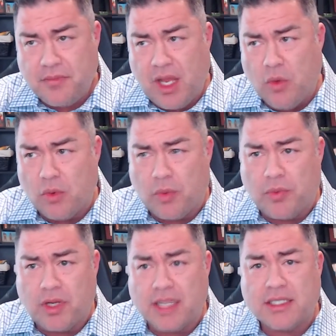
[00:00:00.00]
what we're
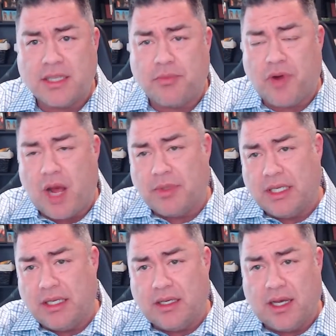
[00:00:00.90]
going to see probably